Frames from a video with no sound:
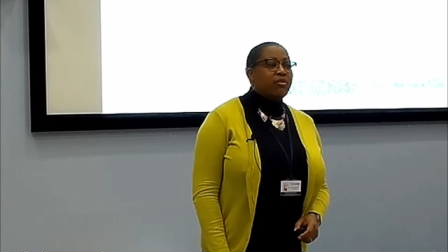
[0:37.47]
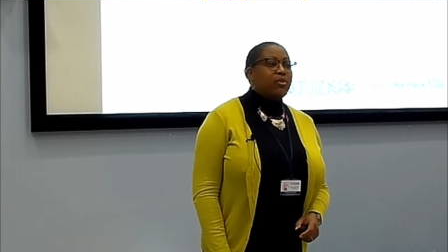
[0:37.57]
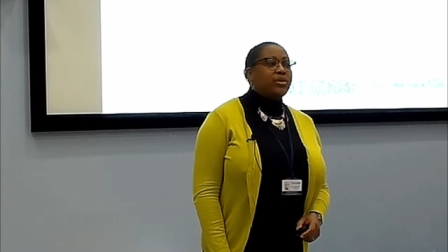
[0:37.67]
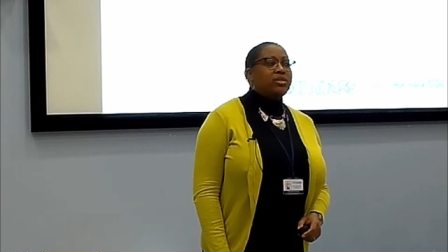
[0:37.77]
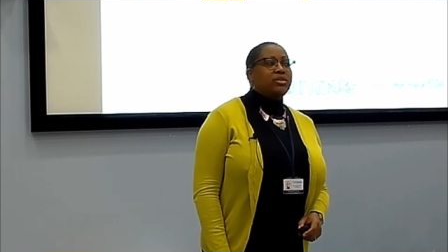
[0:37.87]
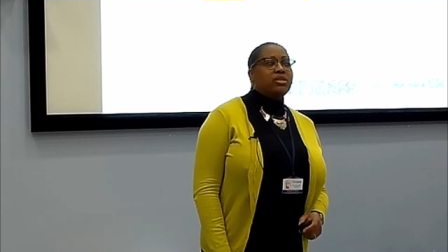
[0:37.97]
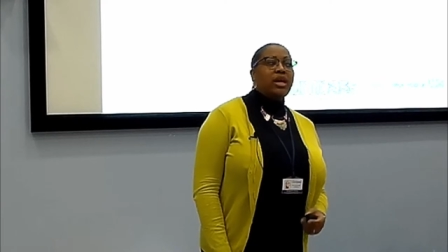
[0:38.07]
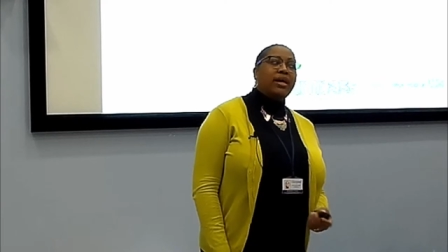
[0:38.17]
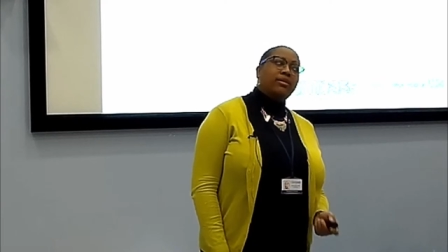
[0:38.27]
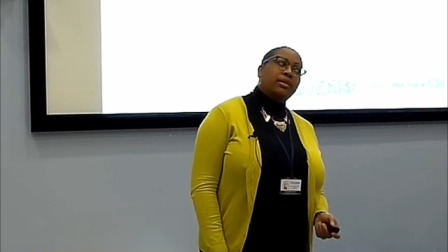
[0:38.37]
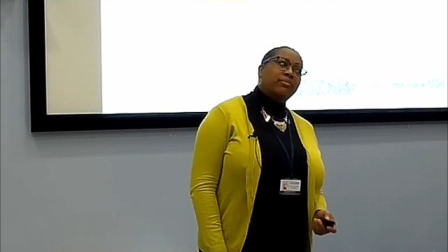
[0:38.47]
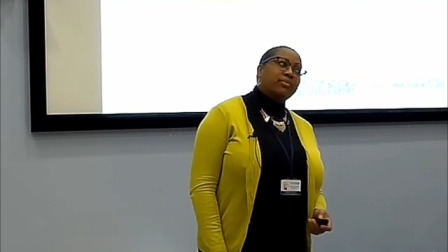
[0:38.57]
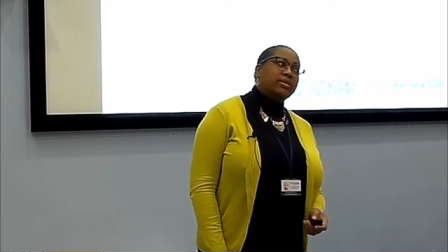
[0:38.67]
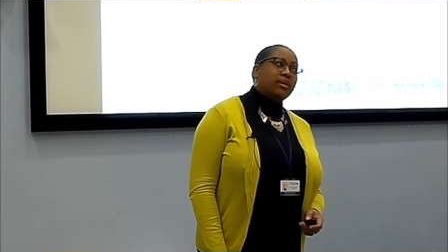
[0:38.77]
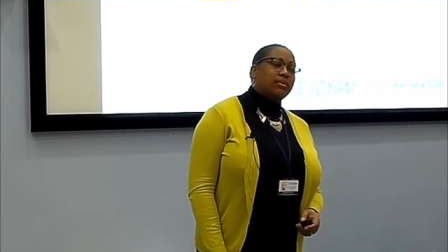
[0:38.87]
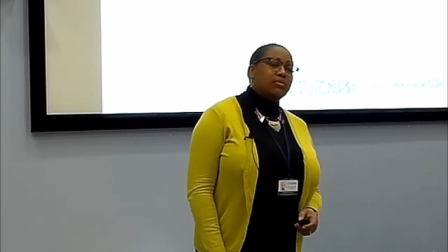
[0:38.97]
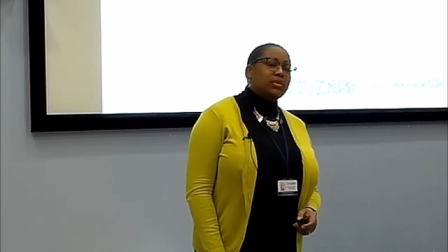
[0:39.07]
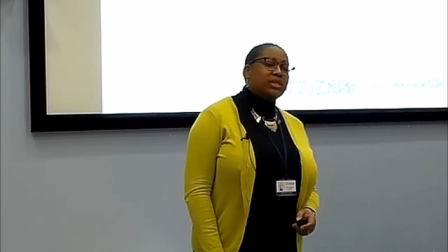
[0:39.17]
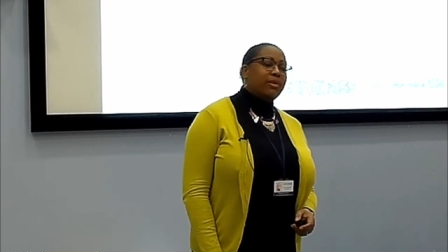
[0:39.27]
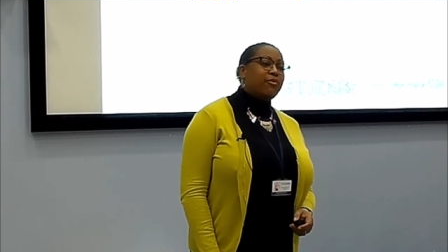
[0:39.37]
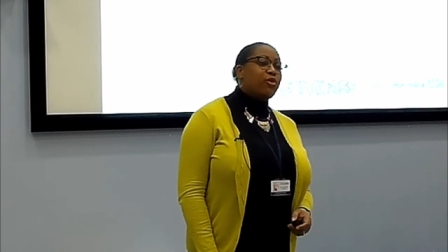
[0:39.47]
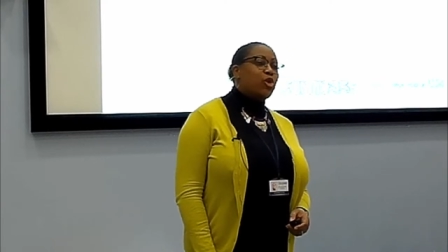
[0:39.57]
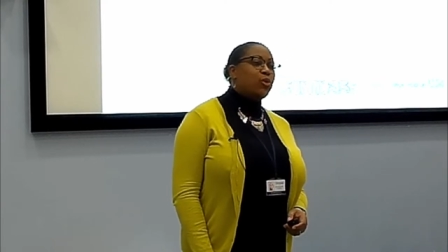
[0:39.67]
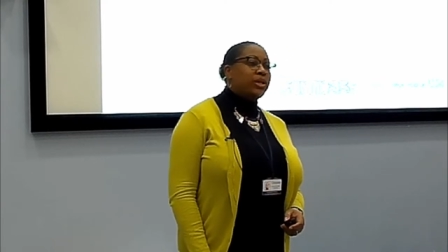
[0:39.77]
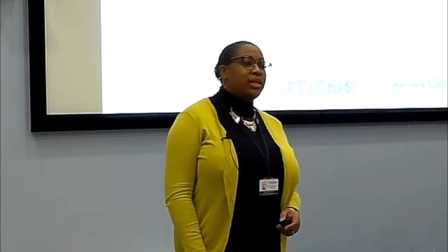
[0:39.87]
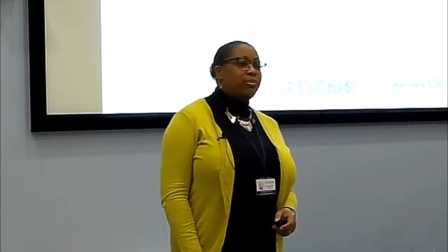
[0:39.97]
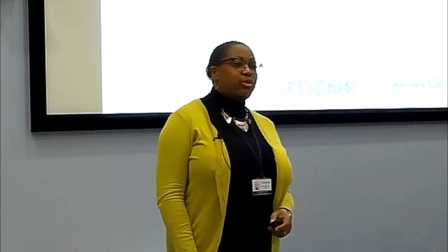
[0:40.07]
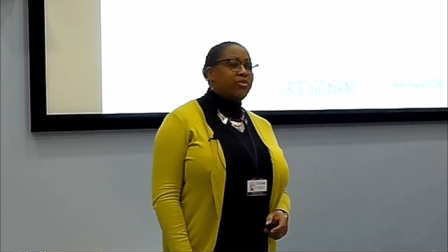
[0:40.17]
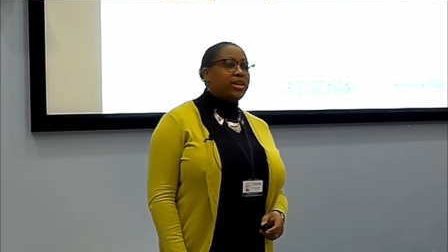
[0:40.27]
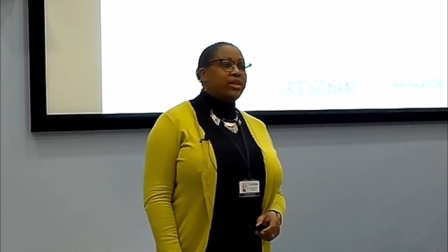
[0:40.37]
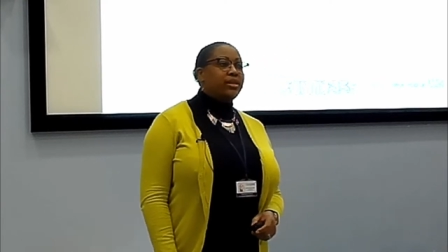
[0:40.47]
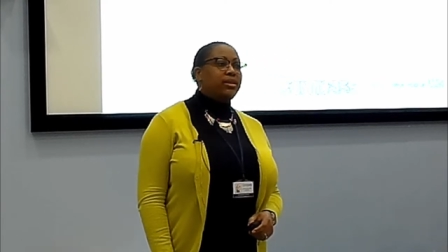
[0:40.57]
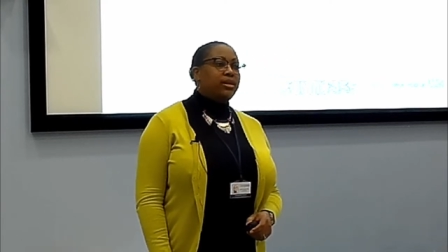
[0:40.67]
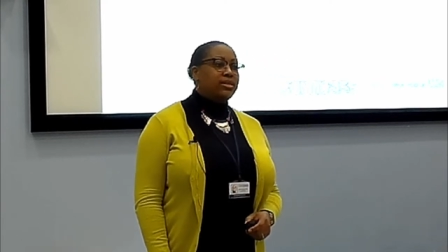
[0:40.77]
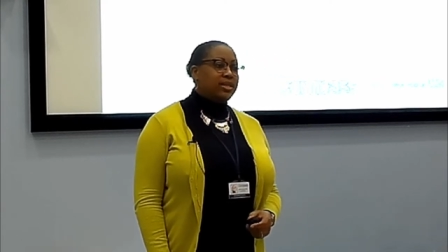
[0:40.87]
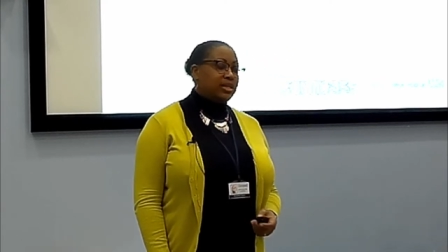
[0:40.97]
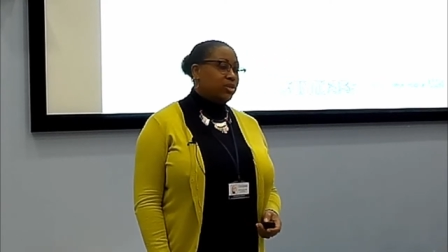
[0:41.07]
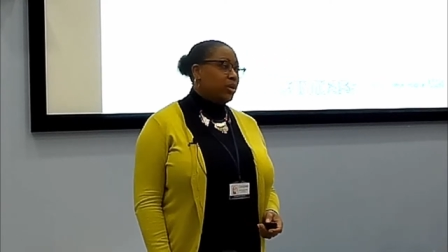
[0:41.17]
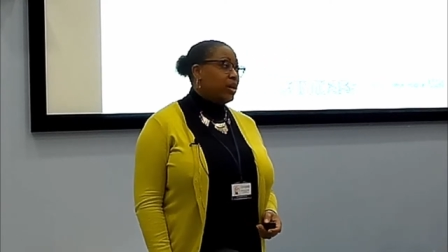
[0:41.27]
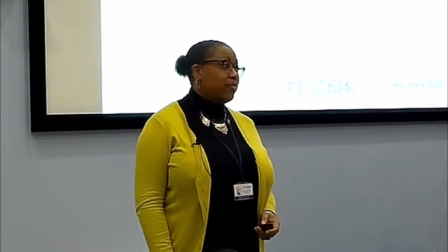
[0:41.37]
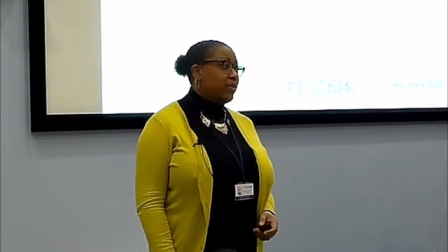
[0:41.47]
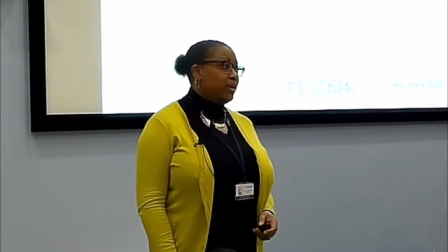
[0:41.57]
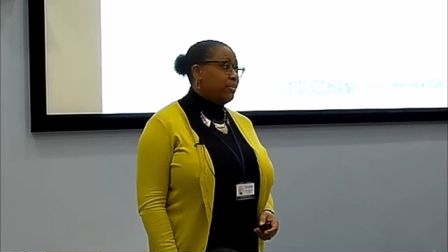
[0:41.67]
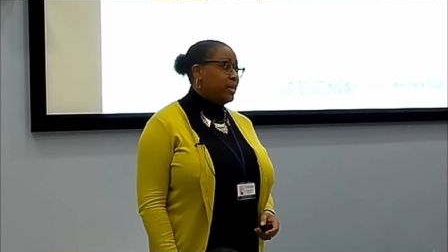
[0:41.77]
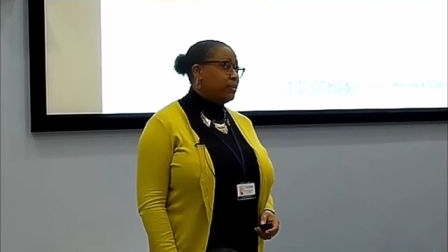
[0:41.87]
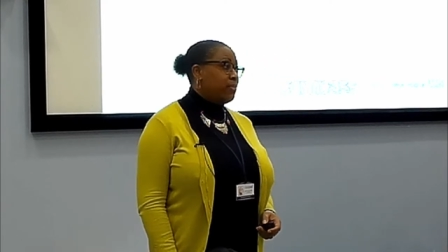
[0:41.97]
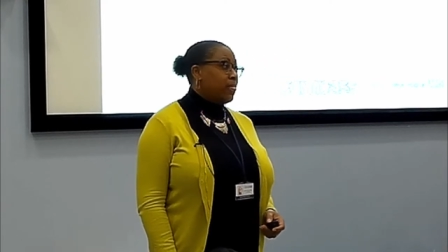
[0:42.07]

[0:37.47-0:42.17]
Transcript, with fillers: For instance, you had um, Step Forward that provided the sexual health element,